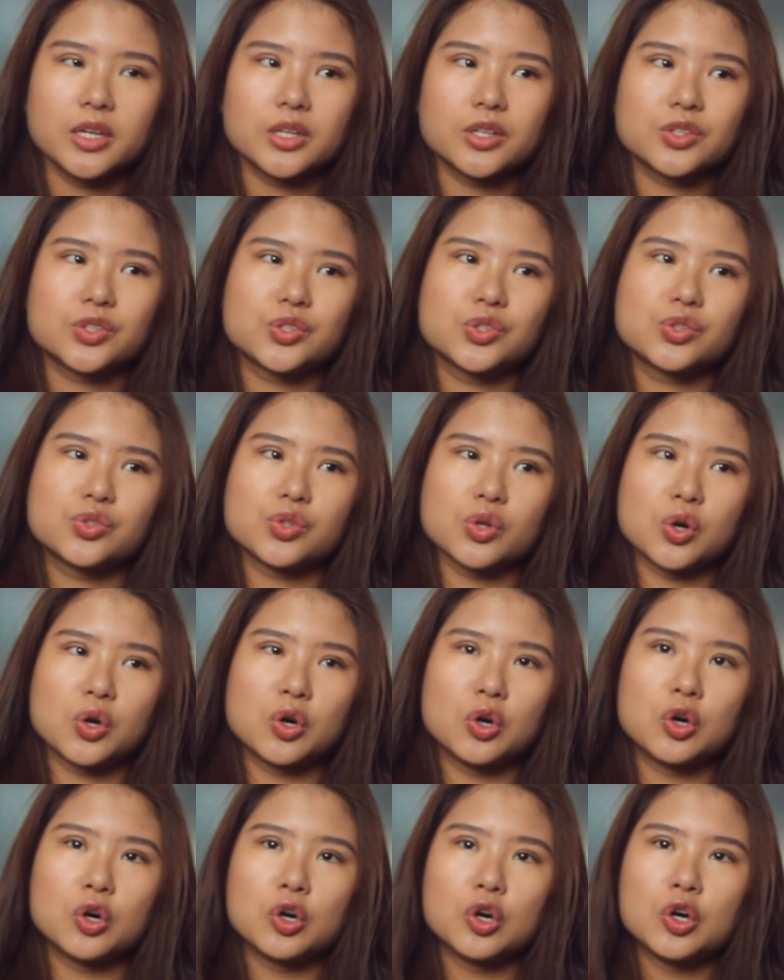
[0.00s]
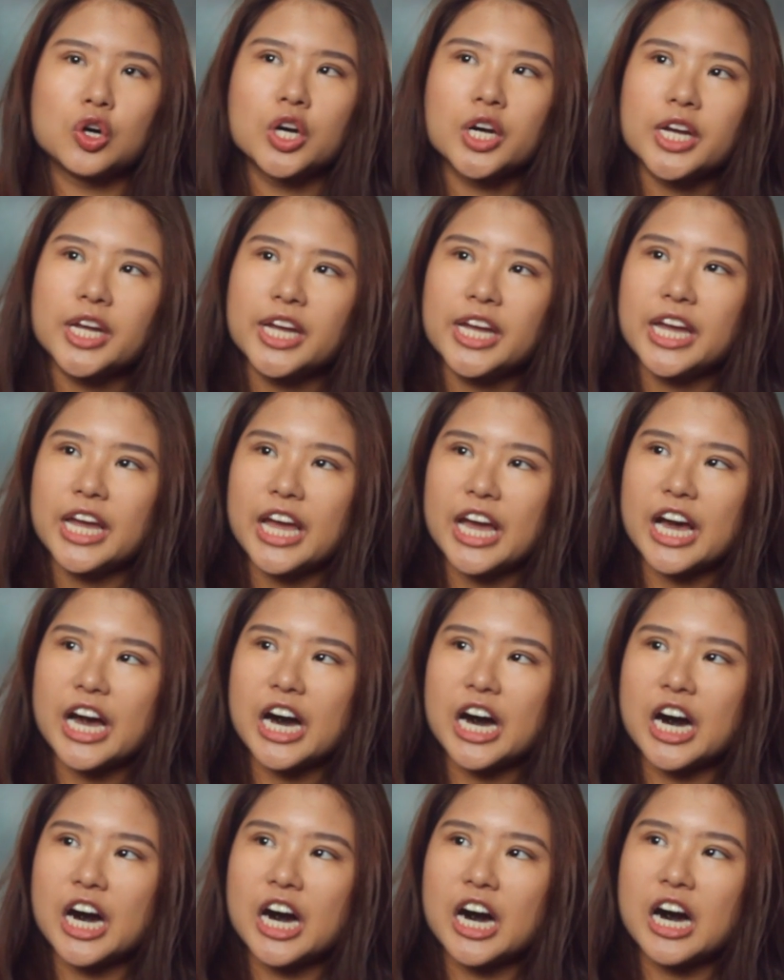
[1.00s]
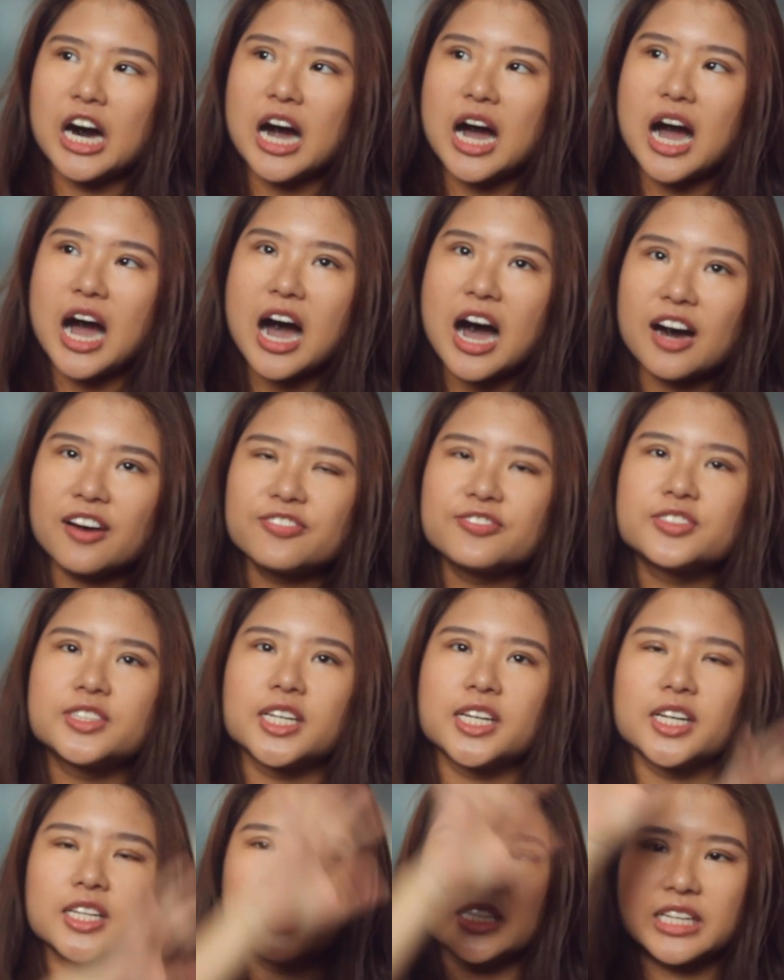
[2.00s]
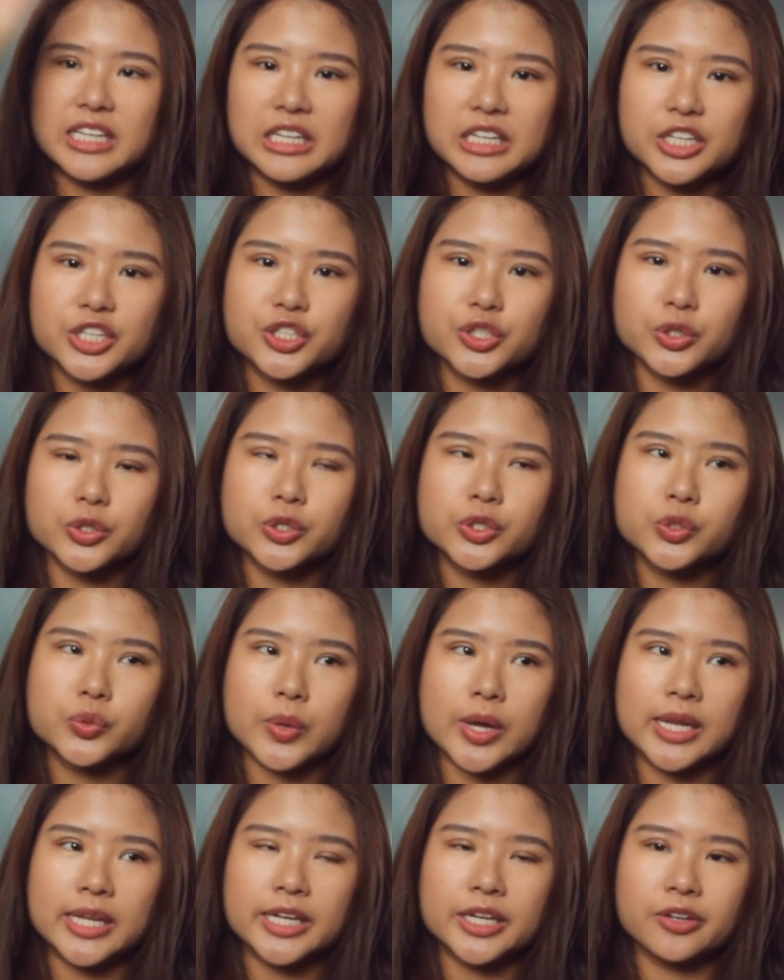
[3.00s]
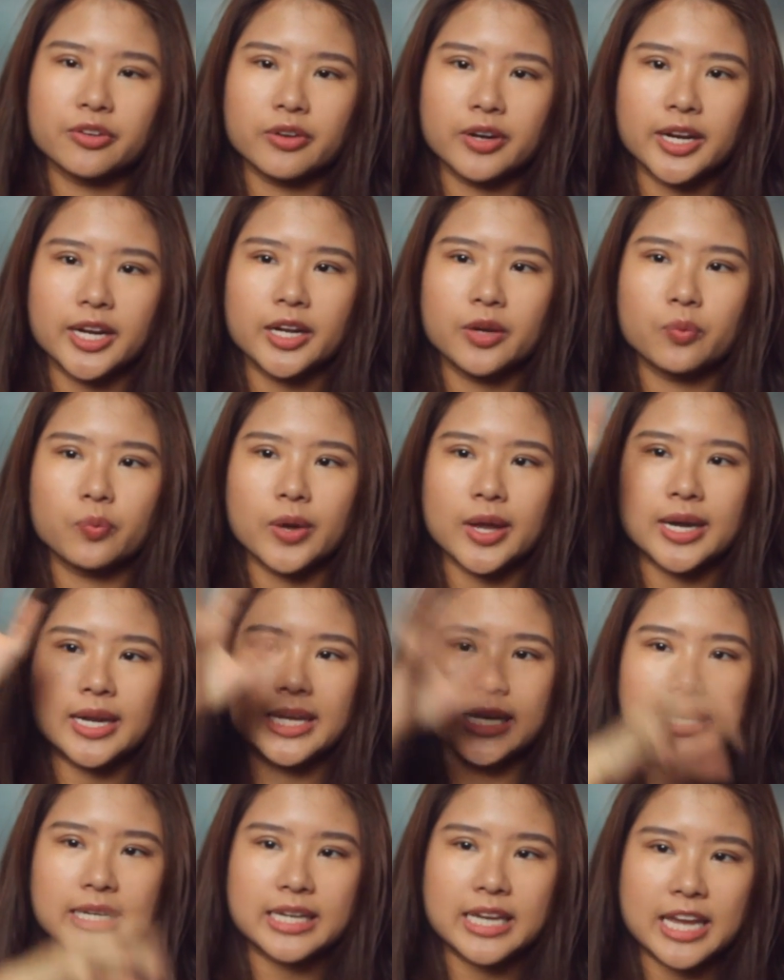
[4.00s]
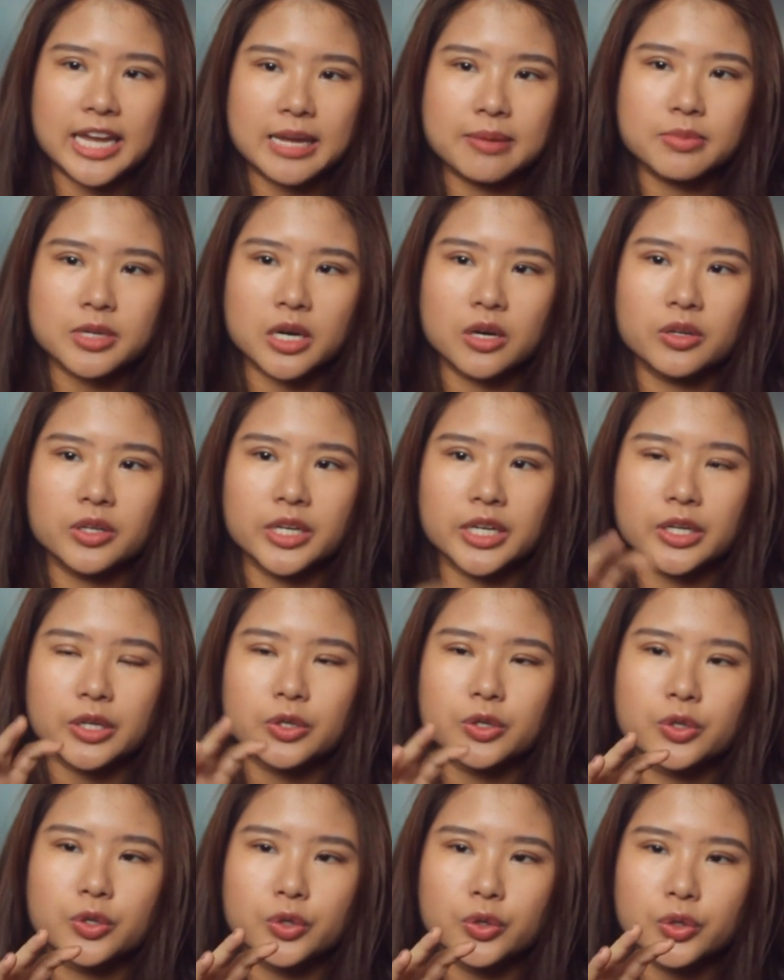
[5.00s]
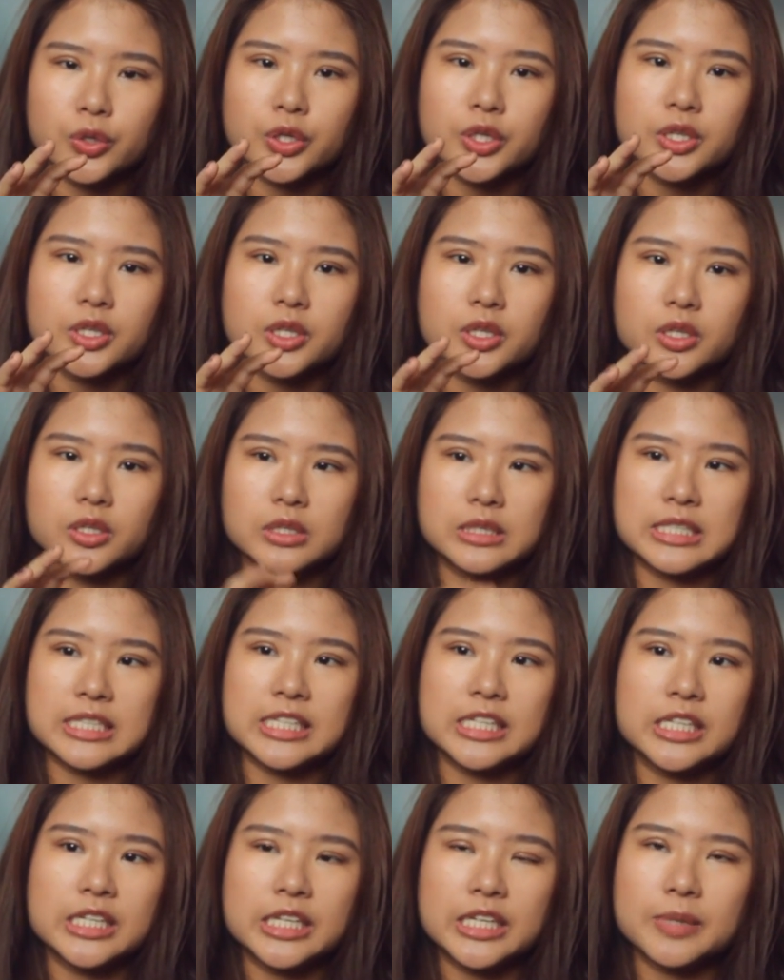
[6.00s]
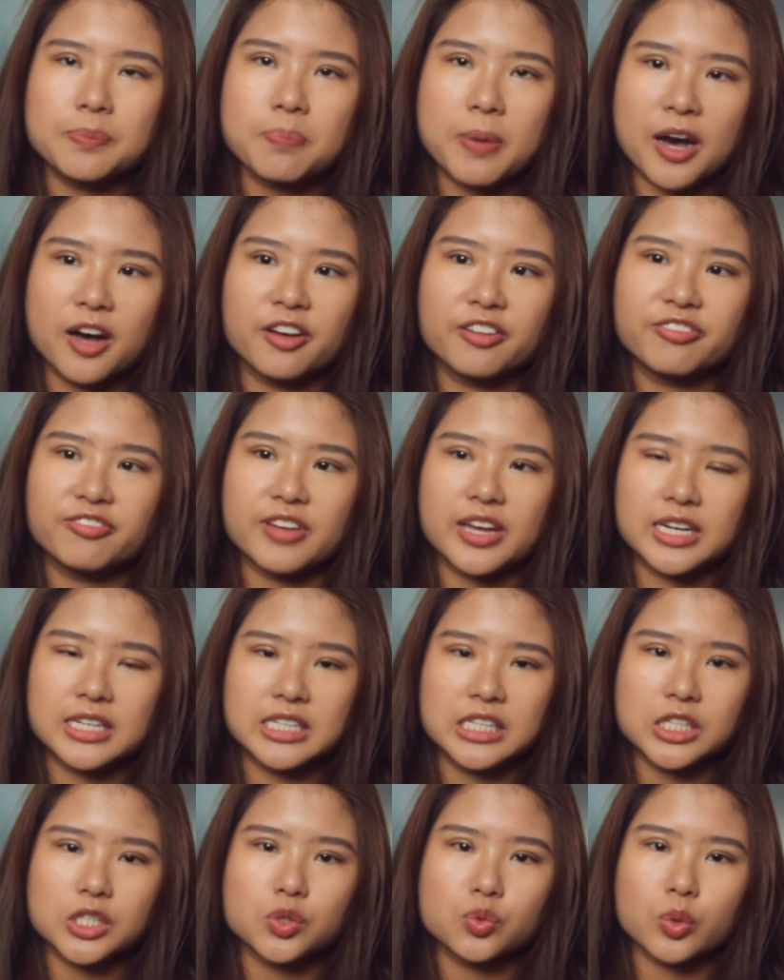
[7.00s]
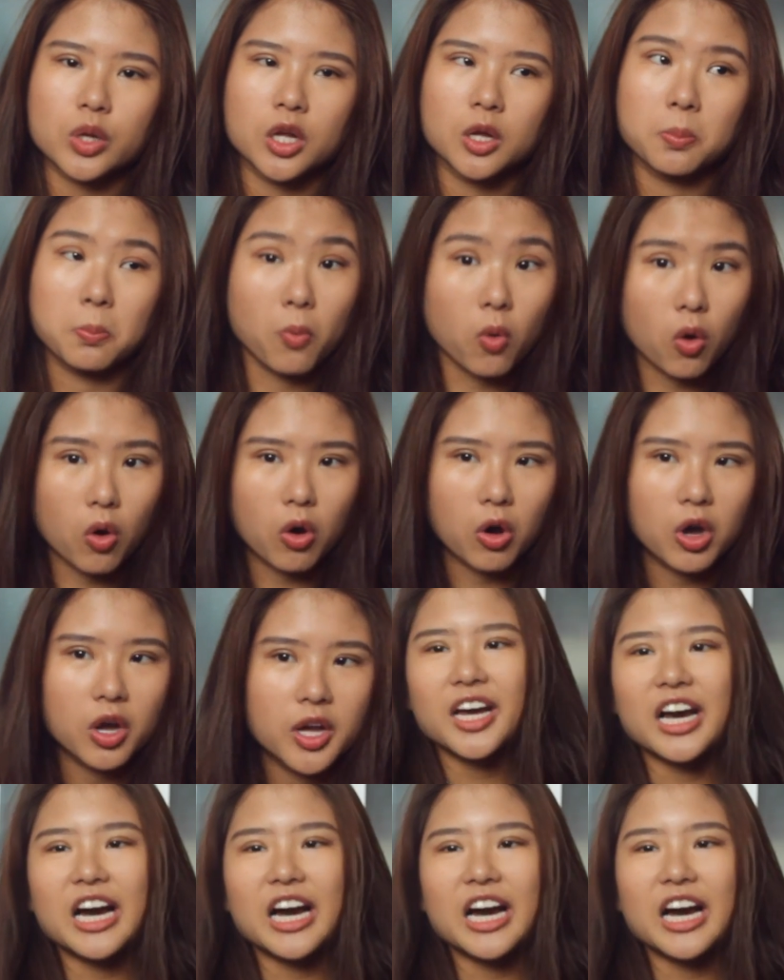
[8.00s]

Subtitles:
So after the initial swelling, right, when it came down, it could depuff and de-swell more.